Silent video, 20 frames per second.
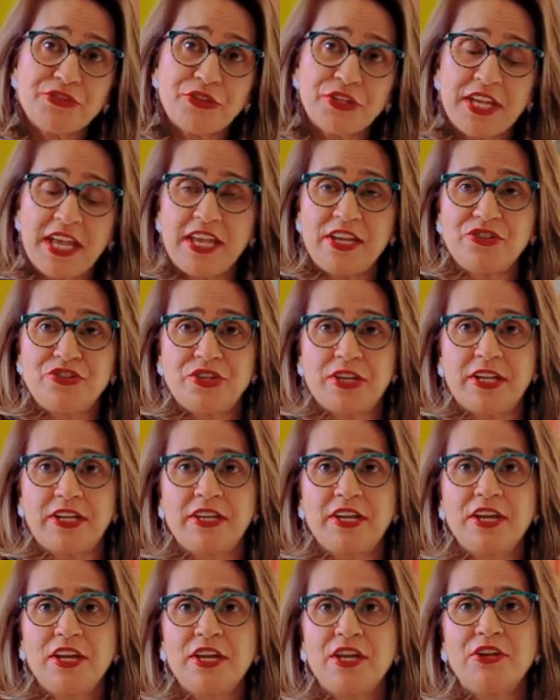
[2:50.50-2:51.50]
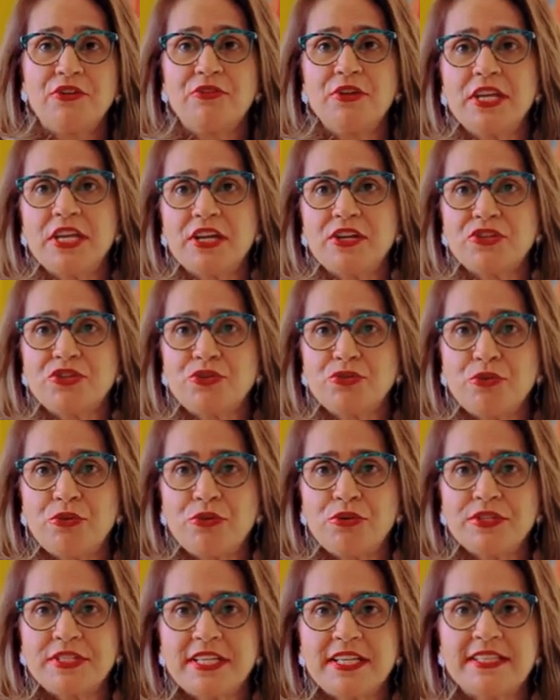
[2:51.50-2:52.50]
occasion
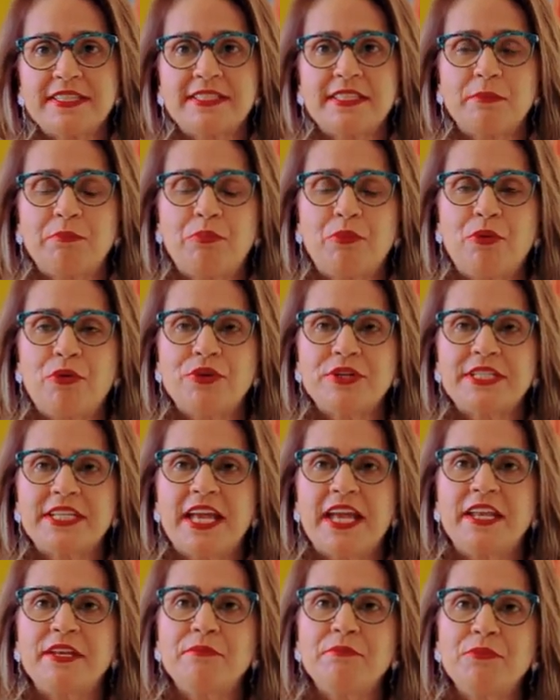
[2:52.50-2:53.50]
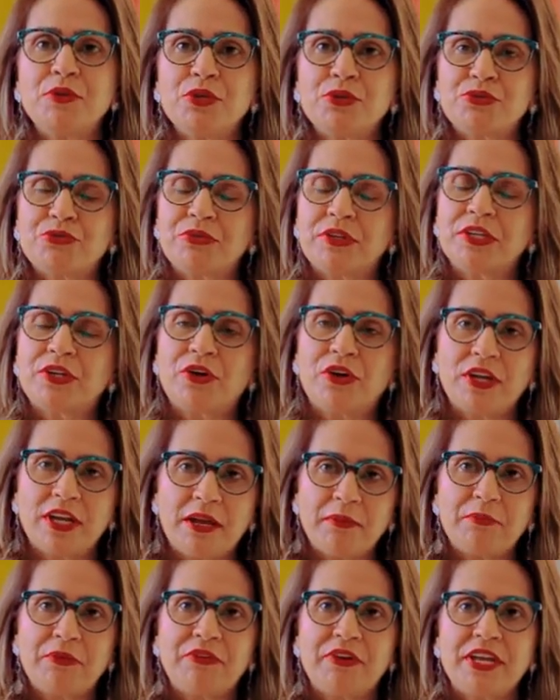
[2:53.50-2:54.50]
reassures its support and mutual
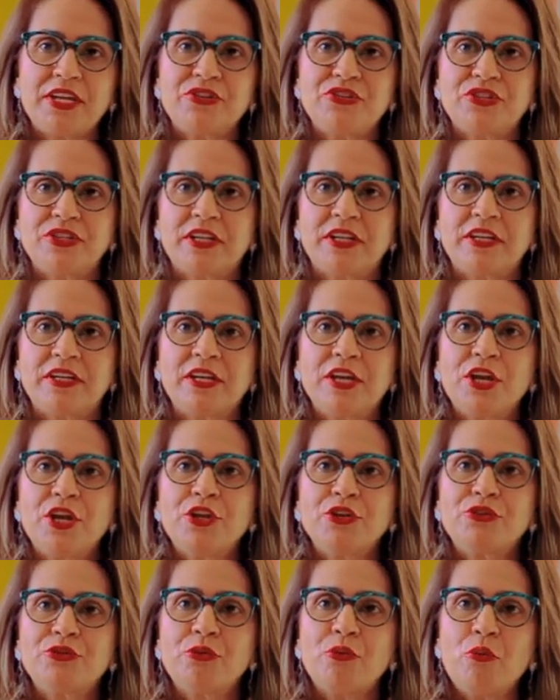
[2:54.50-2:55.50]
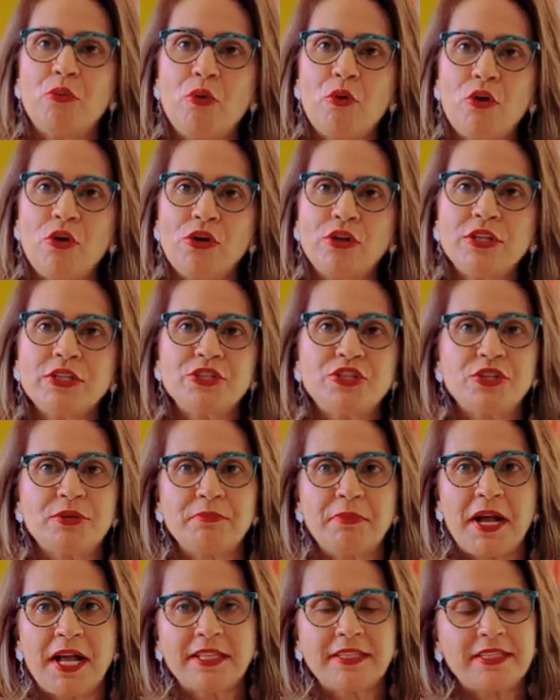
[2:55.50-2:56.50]
collaboration to all
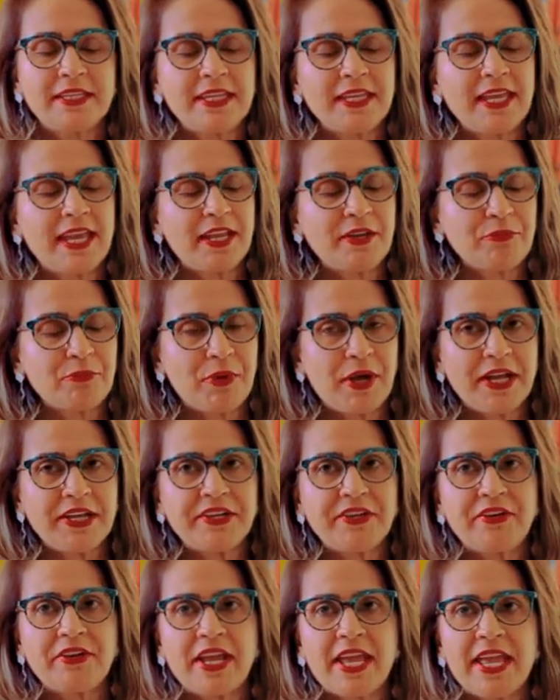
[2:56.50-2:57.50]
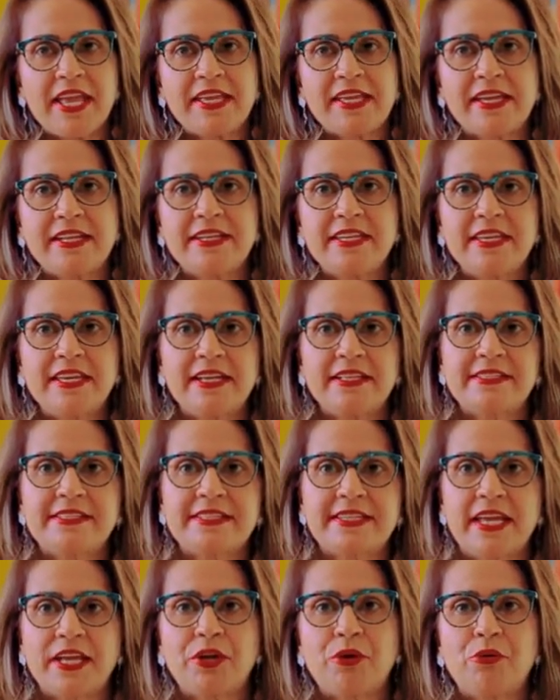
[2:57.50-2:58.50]
Jamaati and wider AKDN
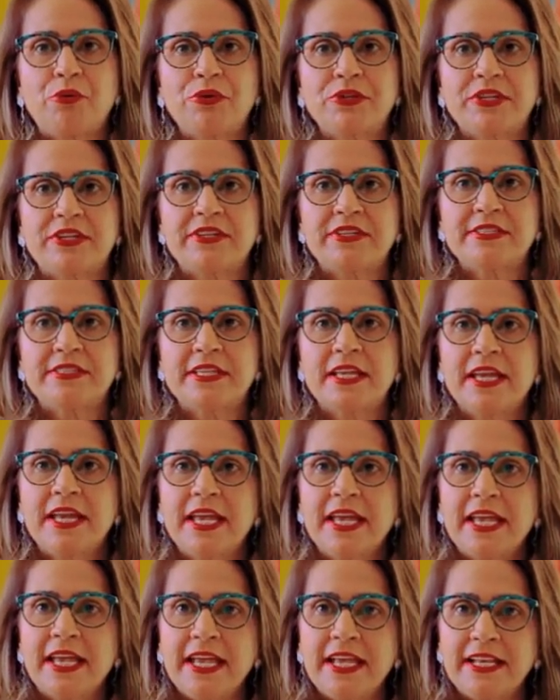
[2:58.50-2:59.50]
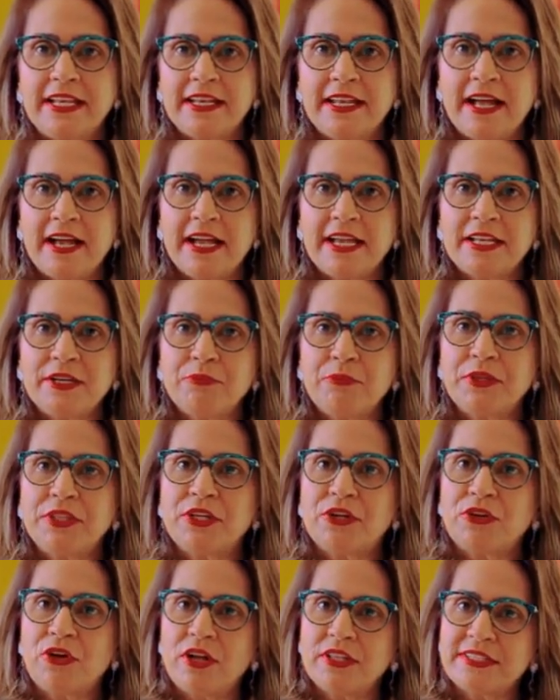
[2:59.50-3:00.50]
stakeholders in line with the
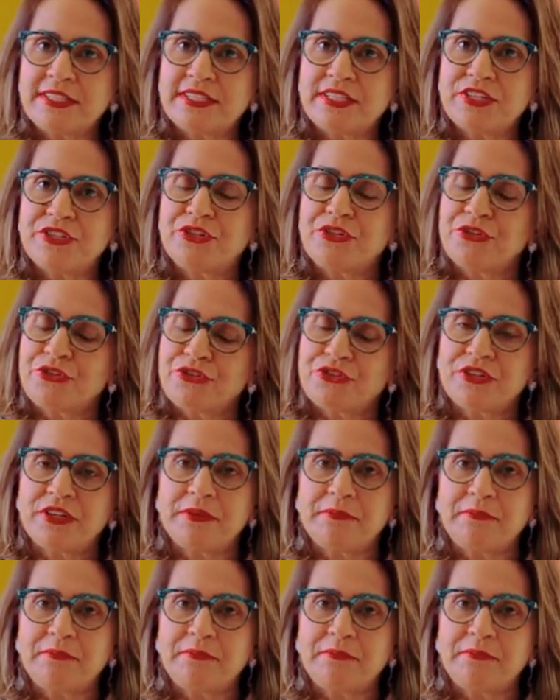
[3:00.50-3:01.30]
constitutional